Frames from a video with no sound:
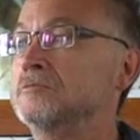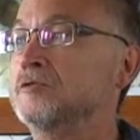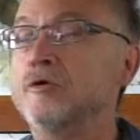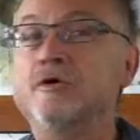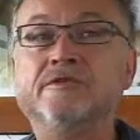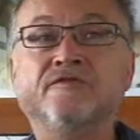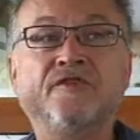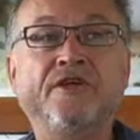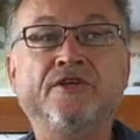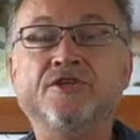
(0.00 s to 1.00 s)
So, all the
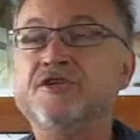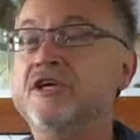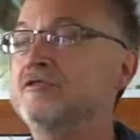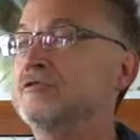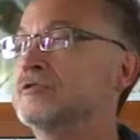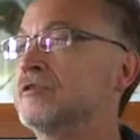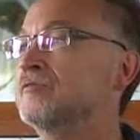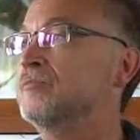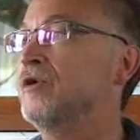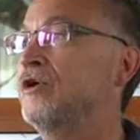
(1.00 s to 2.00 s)
fleeting shadows
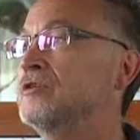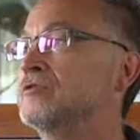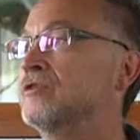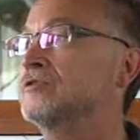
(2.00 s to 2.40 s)
of pearls or